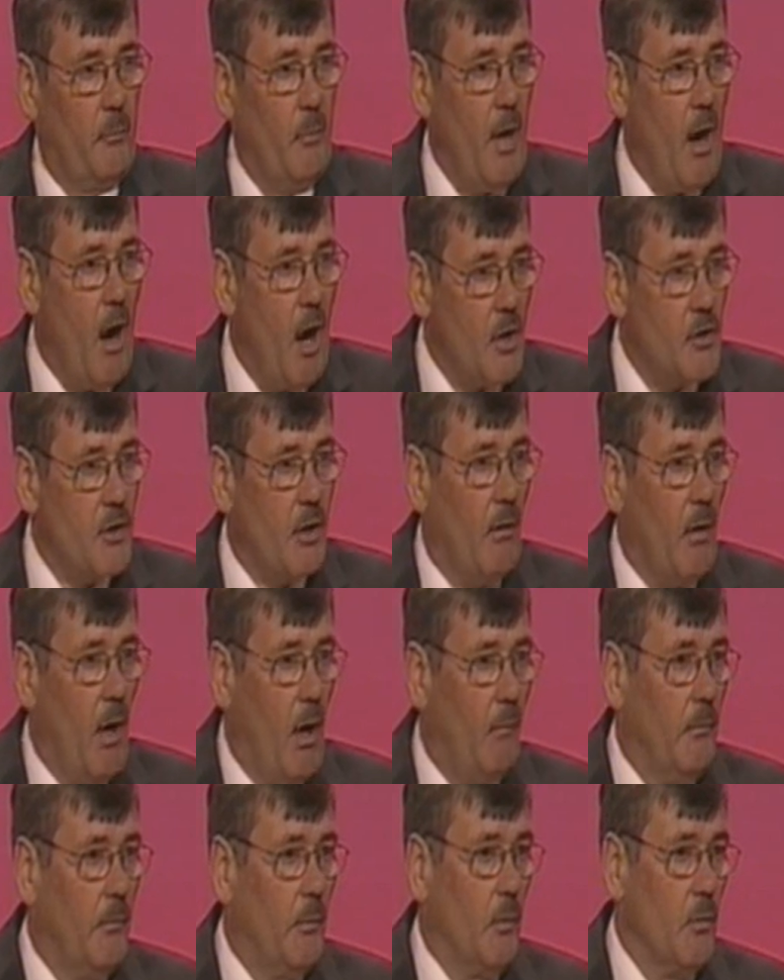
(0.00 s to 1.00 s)
But if we ask
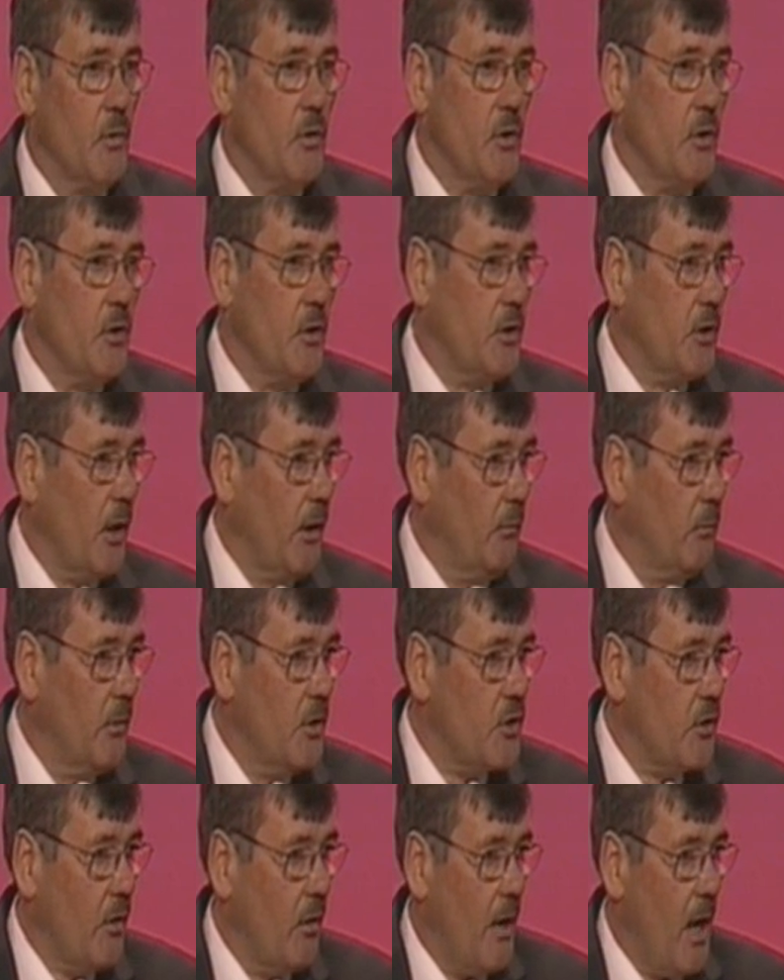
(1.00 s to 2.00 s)
our armed forces to take
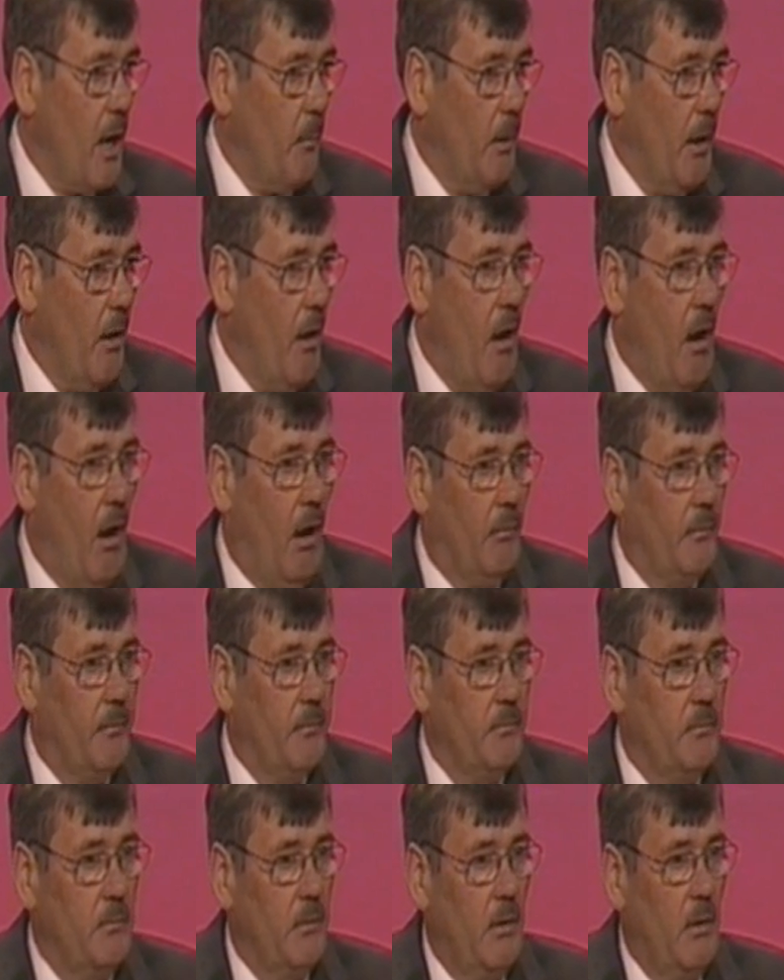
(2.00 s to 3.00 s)
risk on our
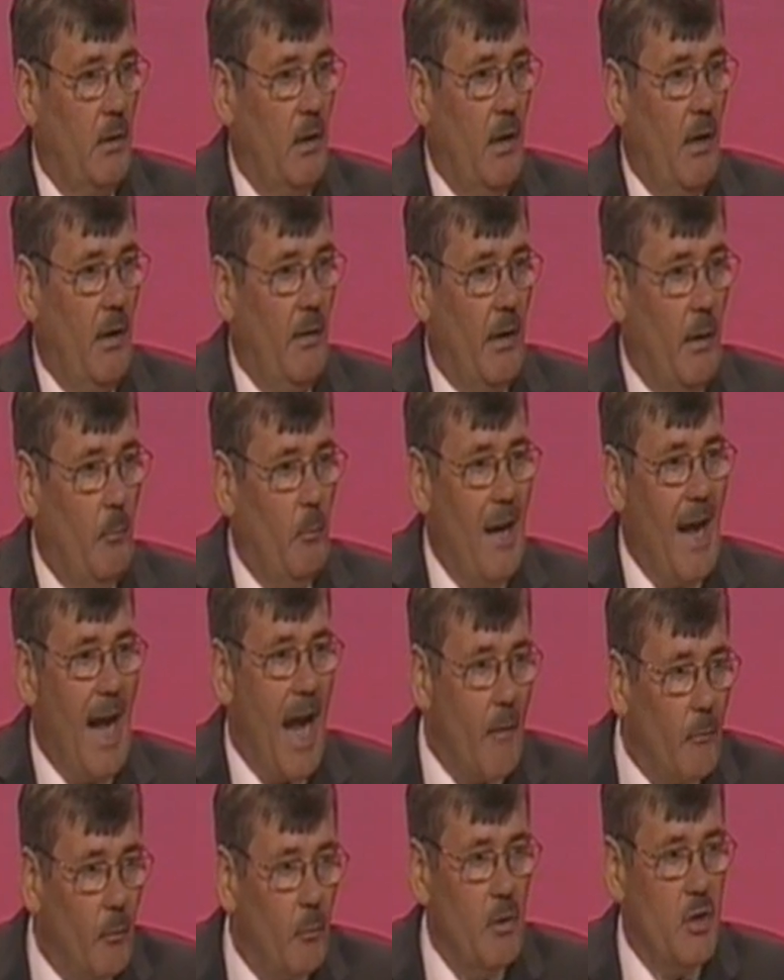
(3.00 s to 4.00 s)
behalf, then
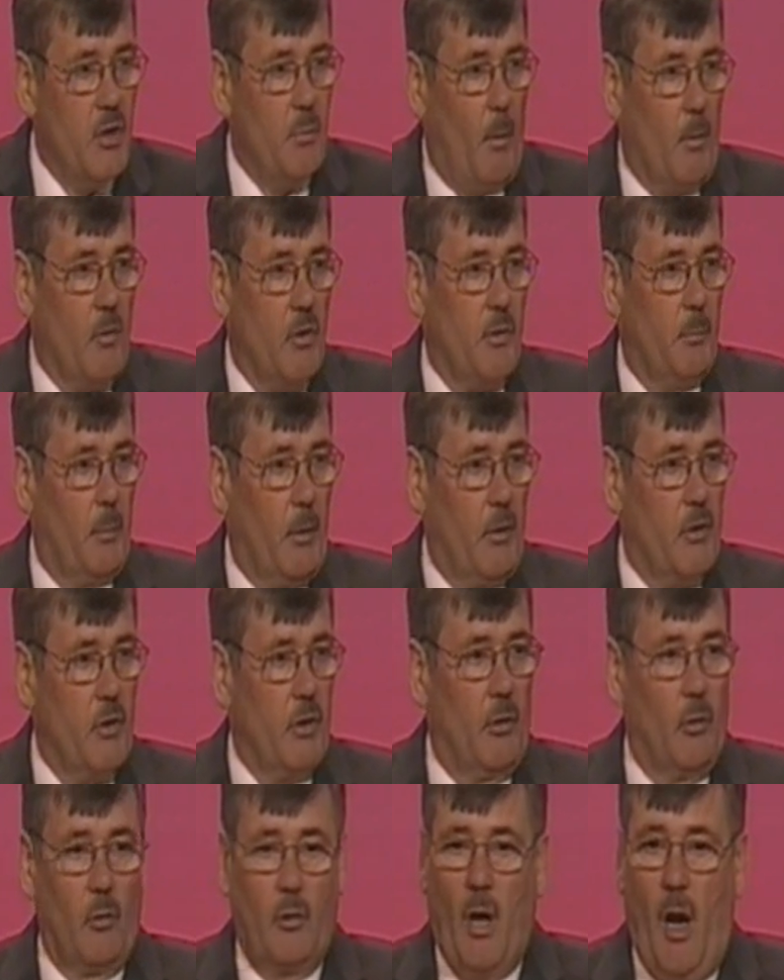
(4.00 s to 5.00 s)
we have a
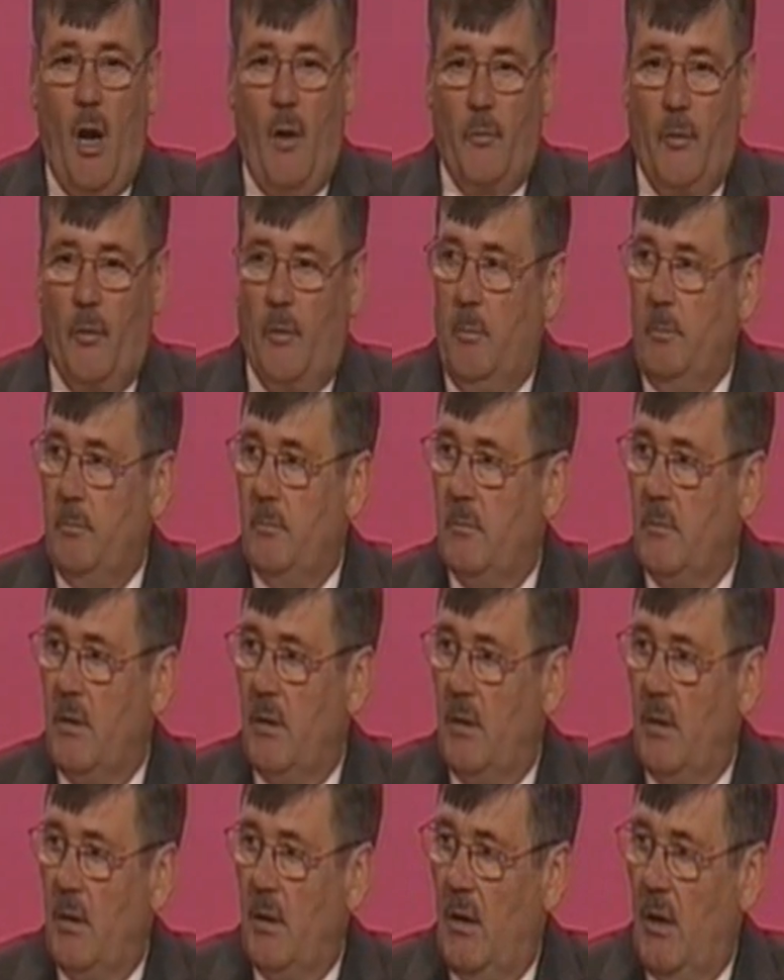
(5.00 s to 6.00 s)
responsibility to look after them,
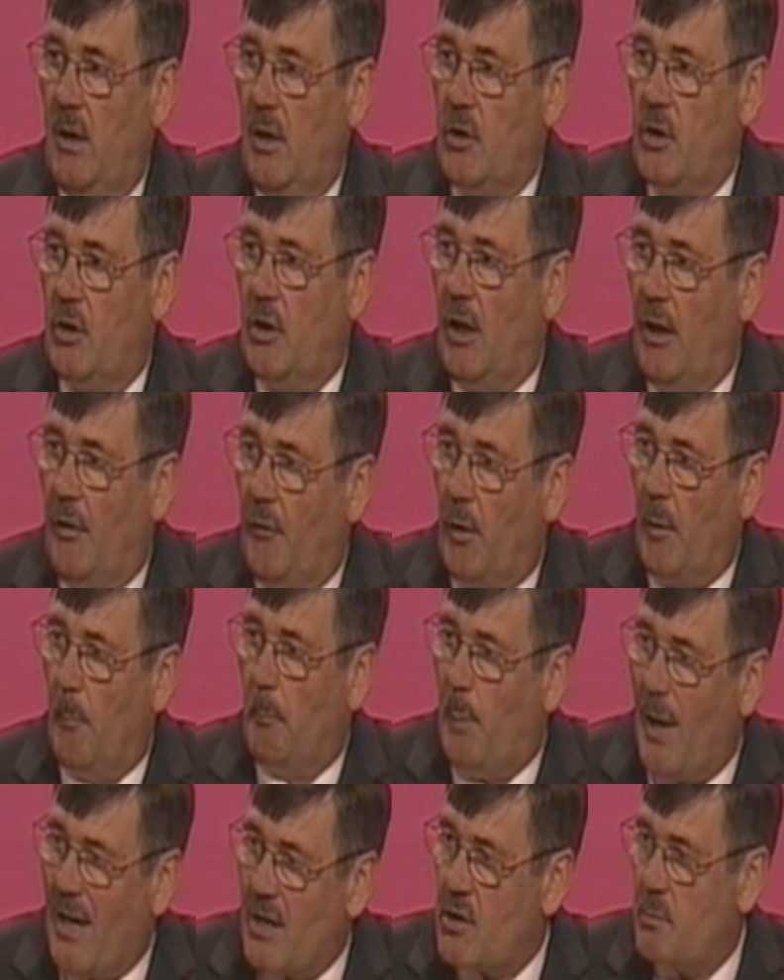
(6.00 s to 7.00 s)
to
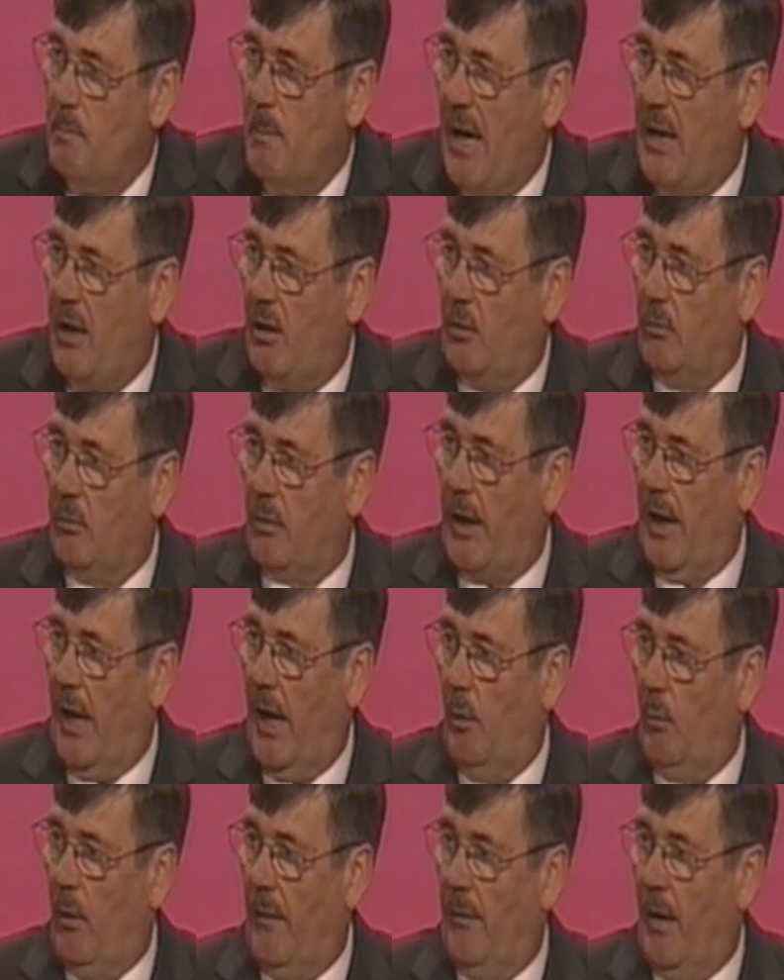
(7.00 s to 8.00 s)
deliver the best medical
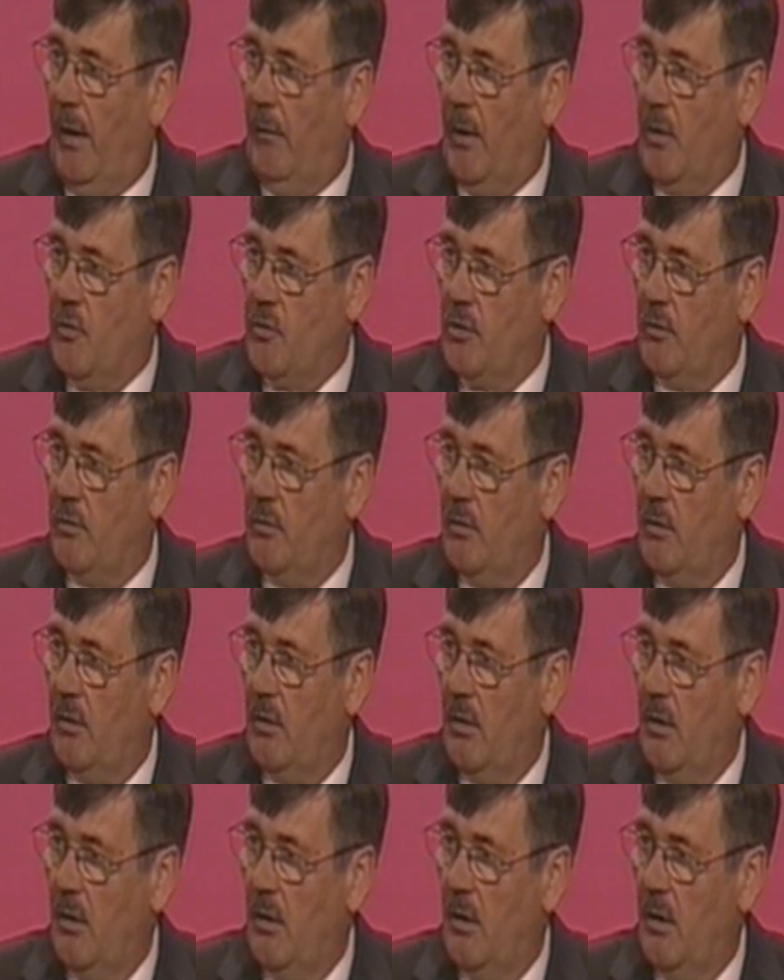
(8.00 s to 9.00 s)
care when they're injured,
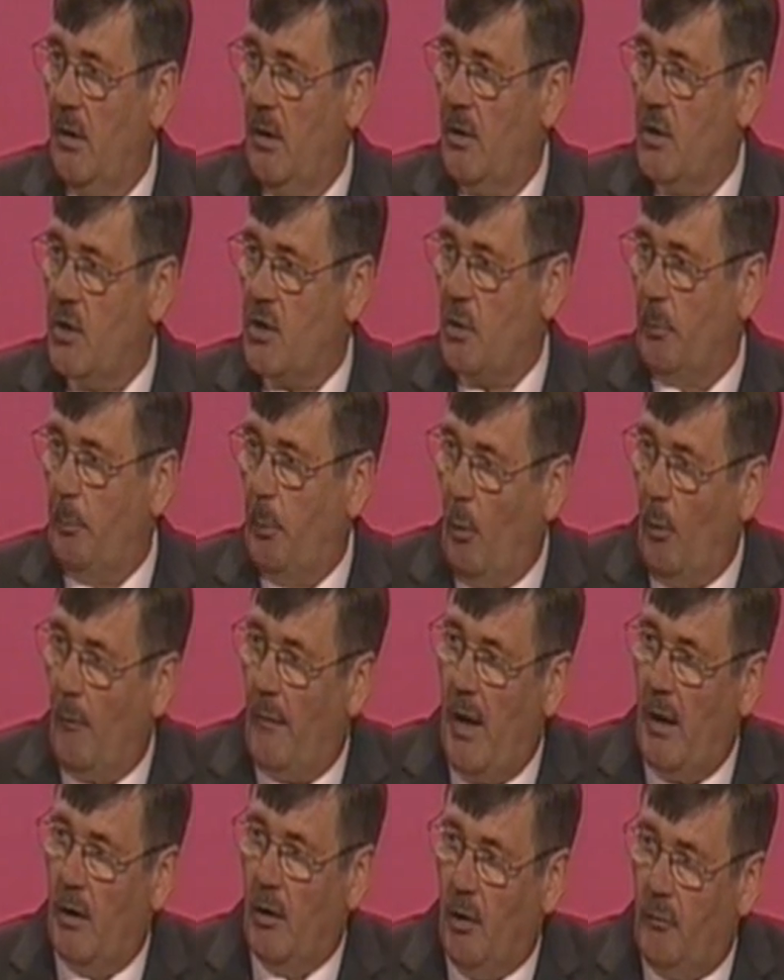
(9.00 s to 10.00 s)
to
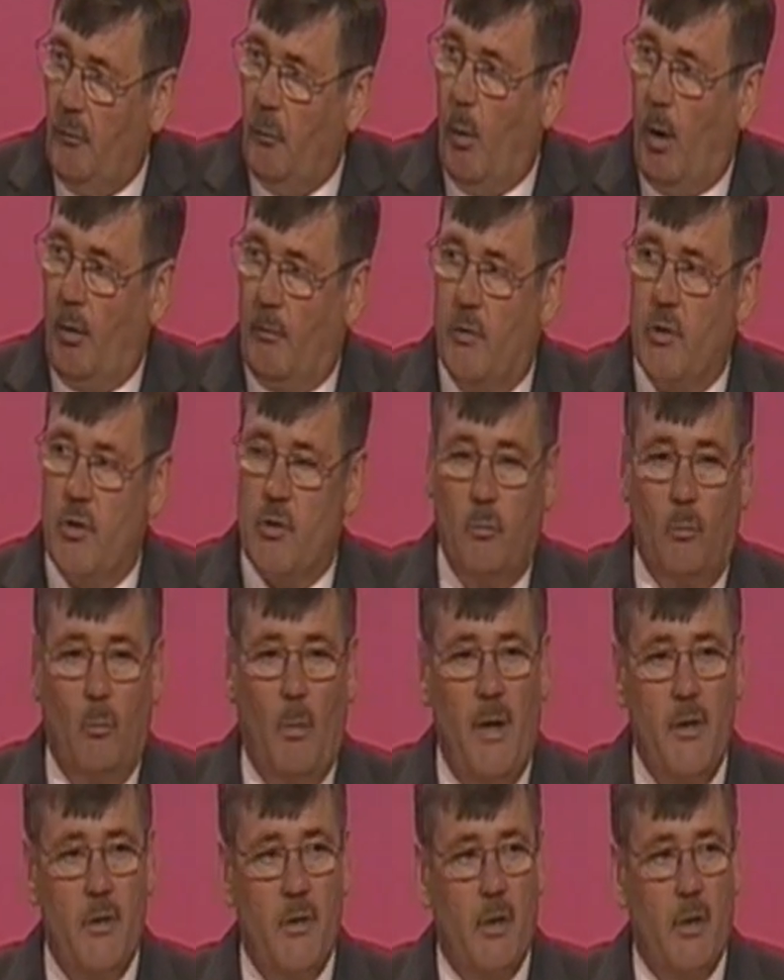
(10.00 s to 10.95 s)
support their loved ones